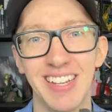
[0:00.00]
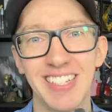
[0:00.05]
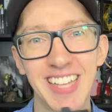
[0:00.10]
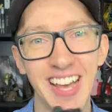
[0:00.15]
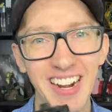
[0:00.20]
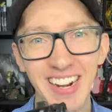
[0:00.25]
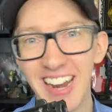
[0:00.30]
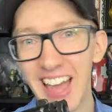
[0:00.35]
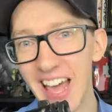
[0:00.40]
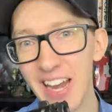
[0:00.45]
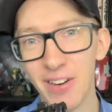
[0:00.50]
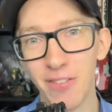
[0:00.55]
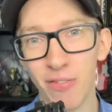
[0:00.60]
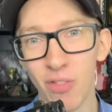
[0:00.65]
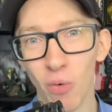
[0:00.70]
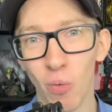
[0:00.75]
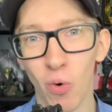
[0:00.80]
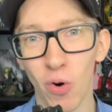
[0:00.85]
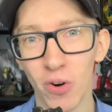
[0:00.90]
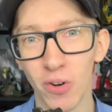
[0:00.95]
Is that an end of
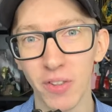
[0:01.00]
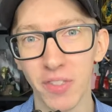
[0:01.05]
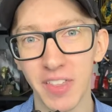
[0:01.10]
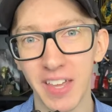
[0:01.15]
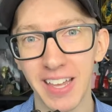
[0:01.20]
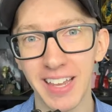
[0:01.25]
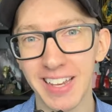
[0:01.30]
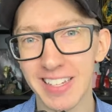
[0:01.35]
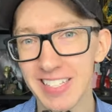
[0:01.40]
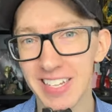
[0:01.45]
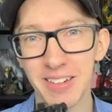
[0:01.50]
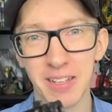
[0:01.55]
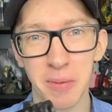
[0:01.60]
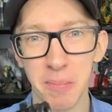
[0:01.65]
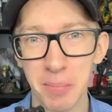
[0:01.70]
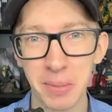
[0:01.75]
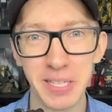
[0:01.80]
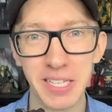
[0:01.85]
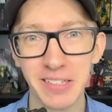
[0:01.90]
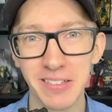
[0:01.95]
the world thing? Is it
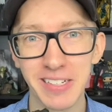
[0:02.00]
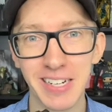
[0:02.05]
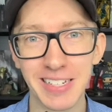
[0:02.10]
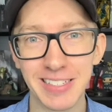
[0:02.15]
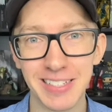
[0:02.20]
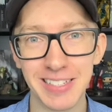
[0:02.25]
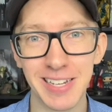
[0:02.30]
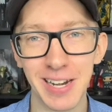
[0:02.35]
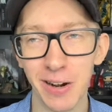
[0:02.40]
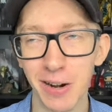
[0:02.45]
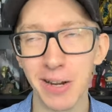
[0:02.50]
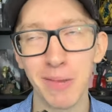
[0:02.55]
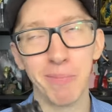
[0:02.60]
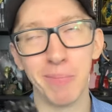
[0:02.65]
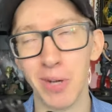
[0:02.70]
completely necessary?